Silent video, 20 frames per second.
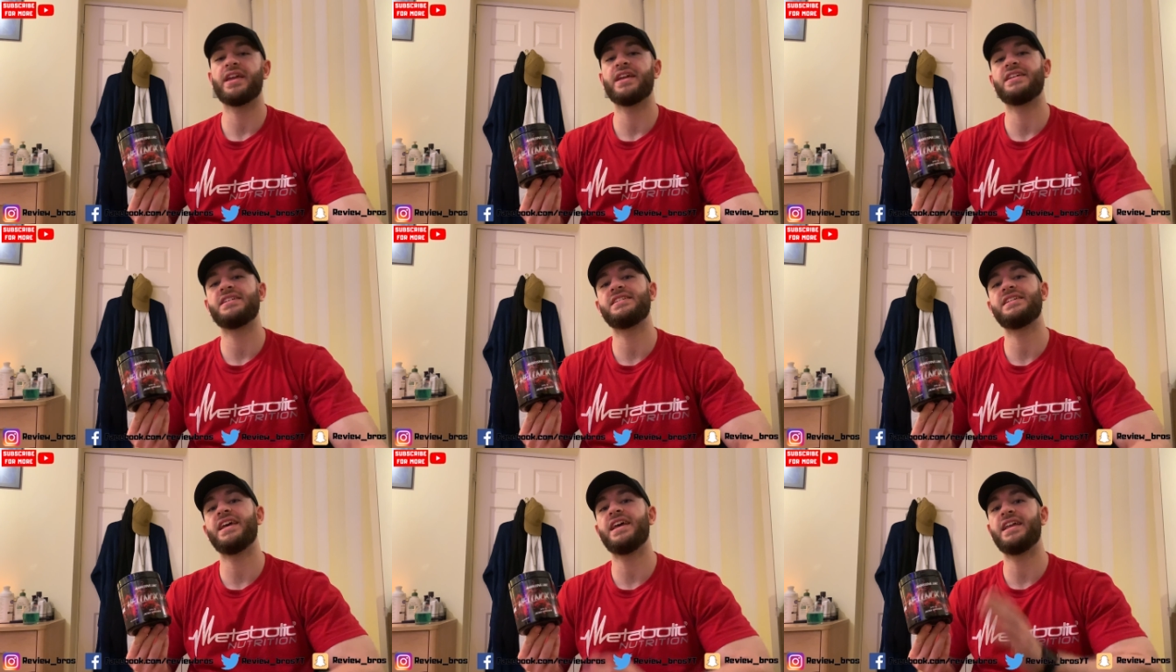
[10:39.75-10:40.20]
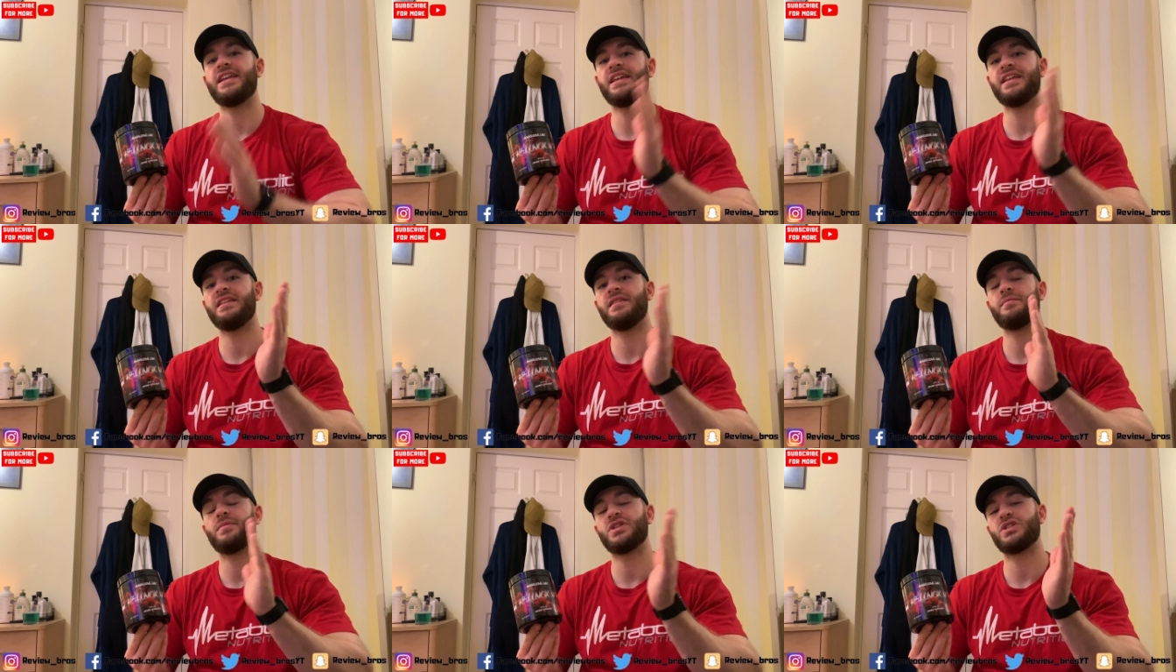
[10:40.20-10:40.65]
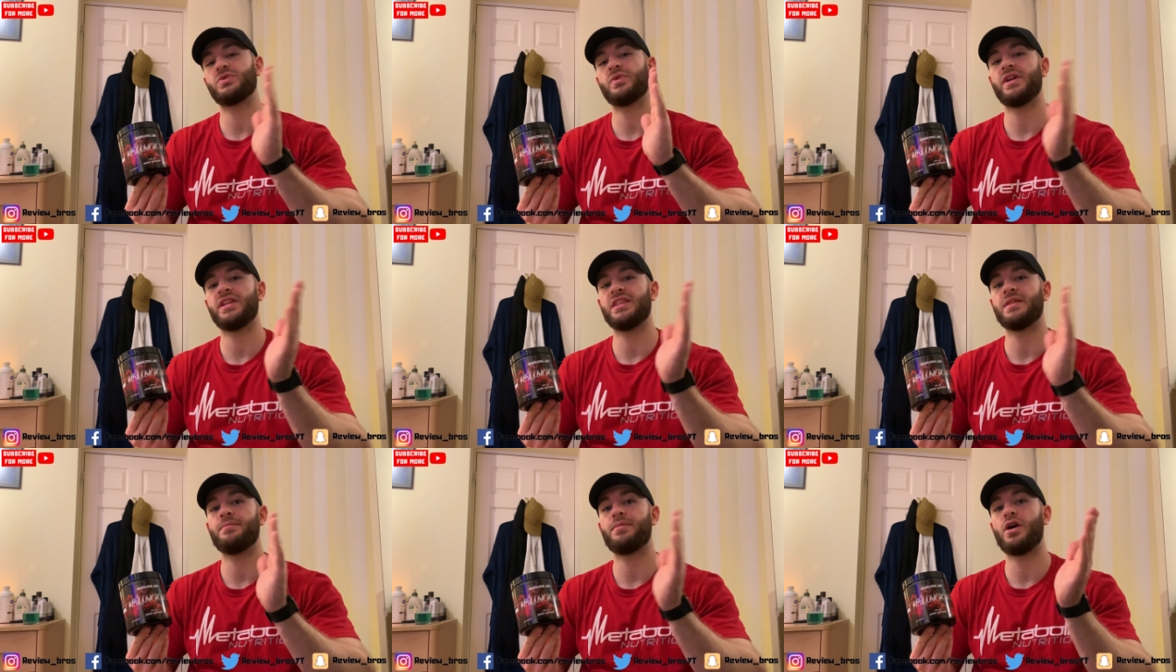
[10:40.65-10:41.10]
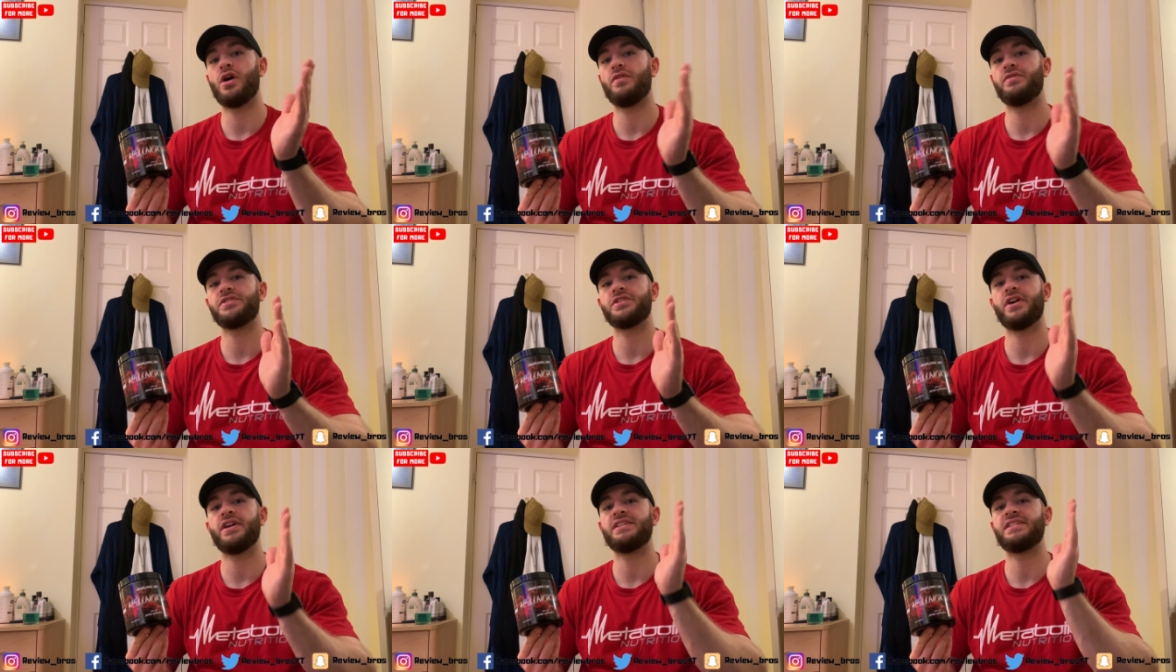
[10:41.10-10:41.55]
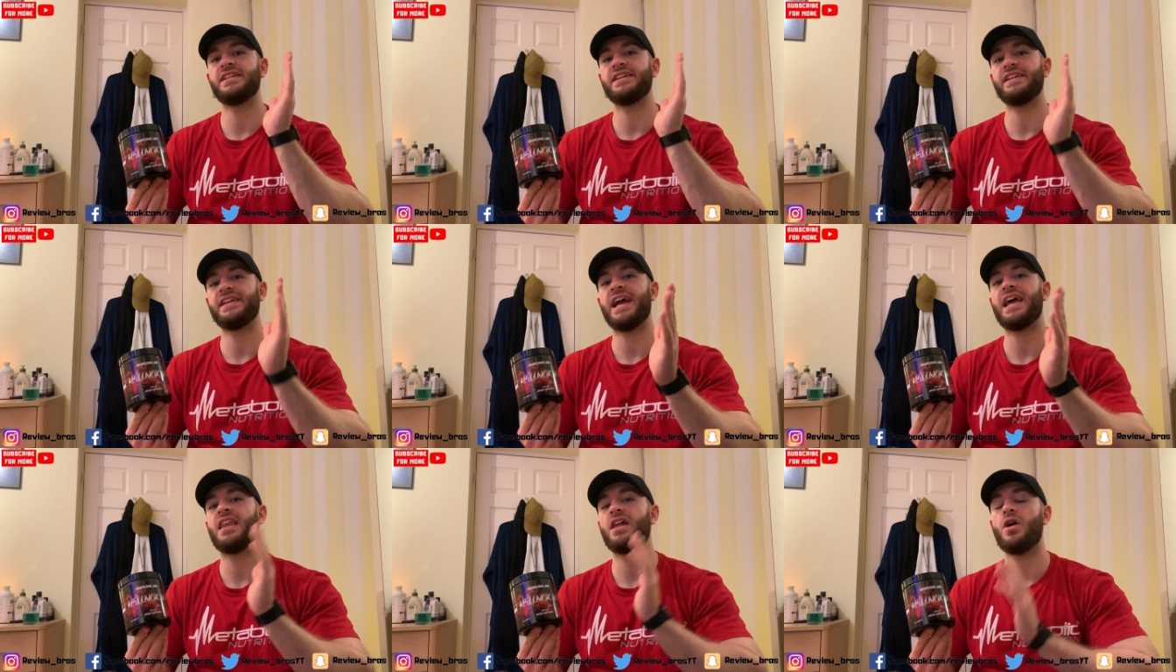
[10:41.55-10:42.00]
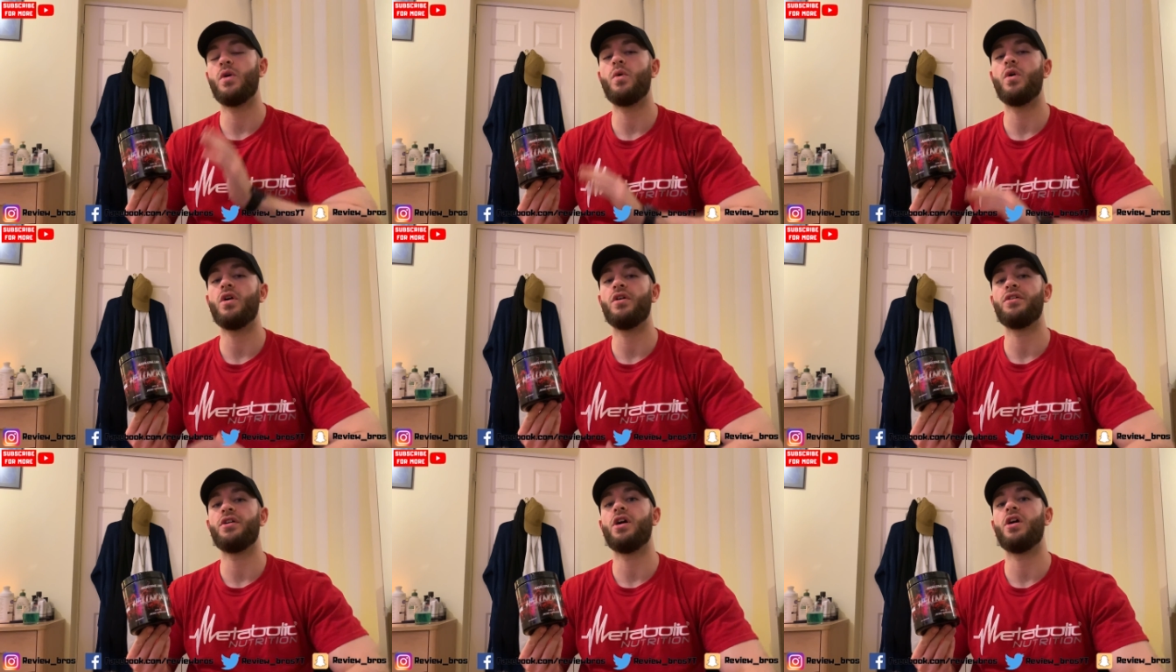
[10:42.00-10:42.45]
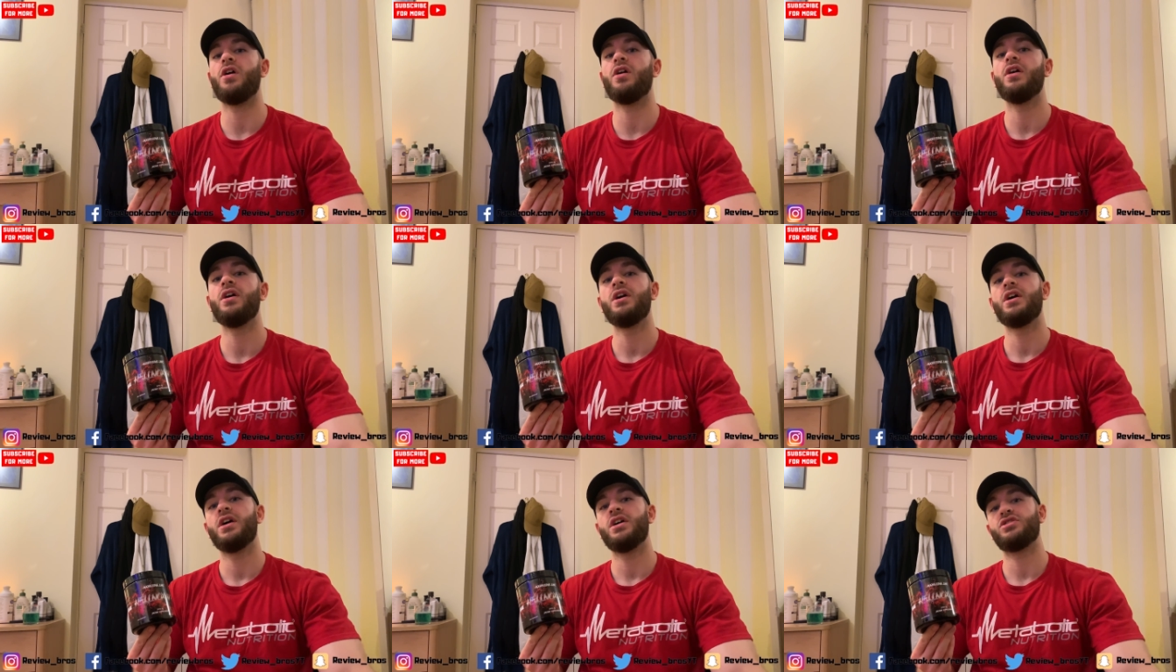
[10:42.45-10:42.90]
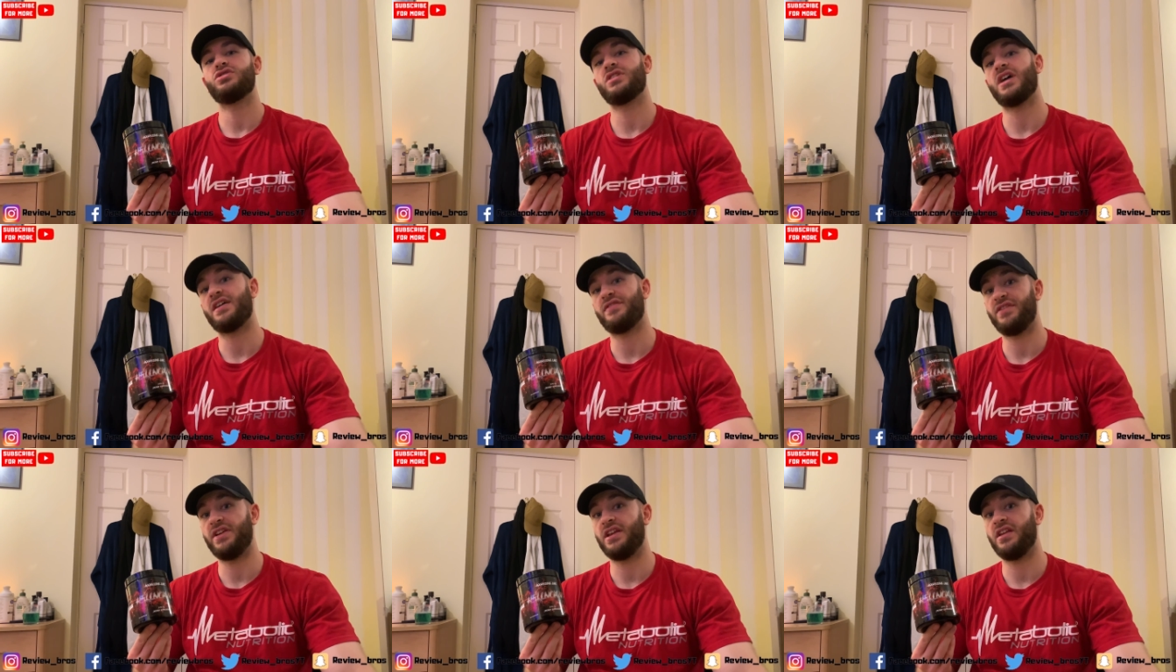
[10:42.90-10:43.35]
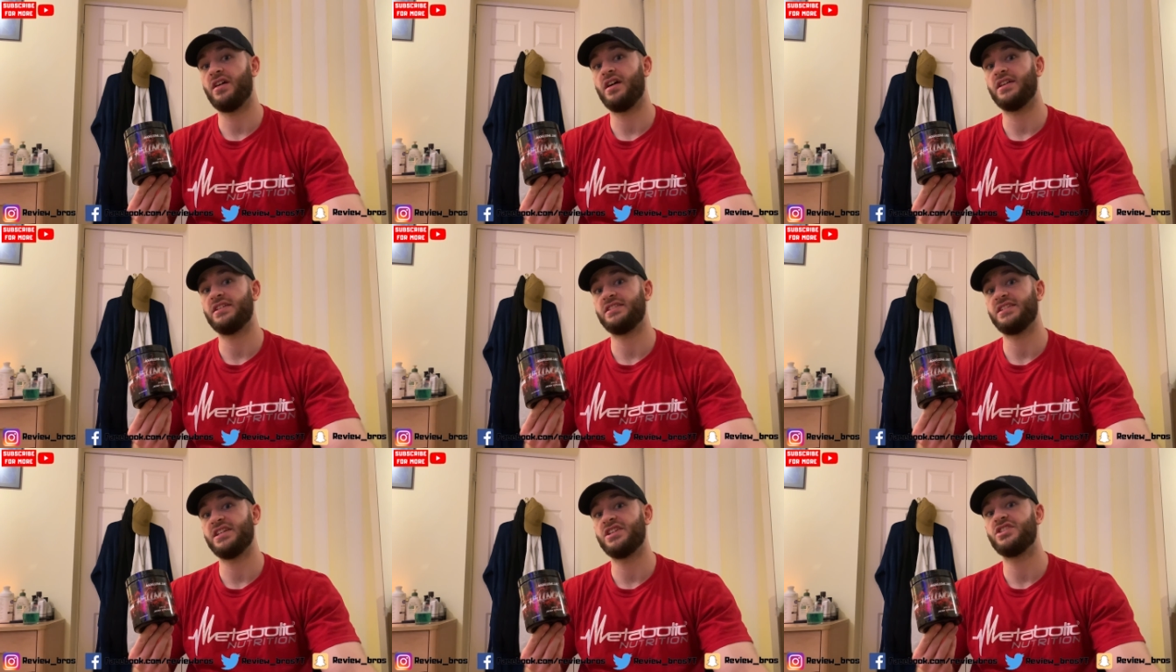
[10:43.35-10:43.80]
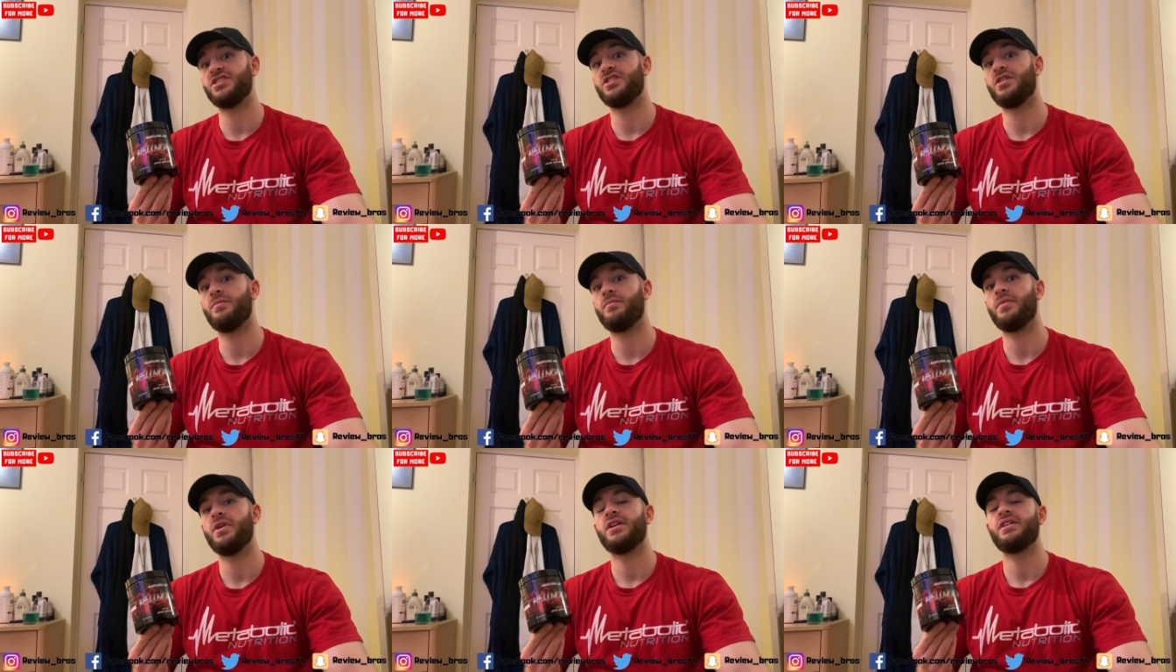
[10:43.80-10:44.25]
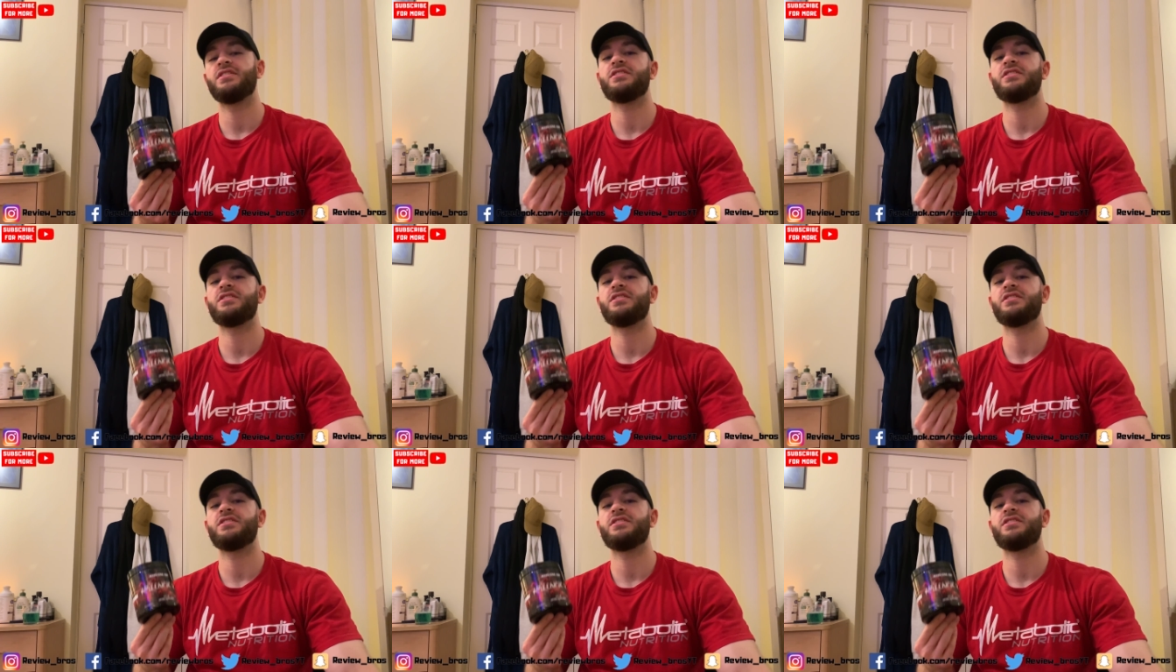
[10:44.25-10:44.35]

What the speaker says: It's sitting in between the both, so it's a yellow on our traffic light system,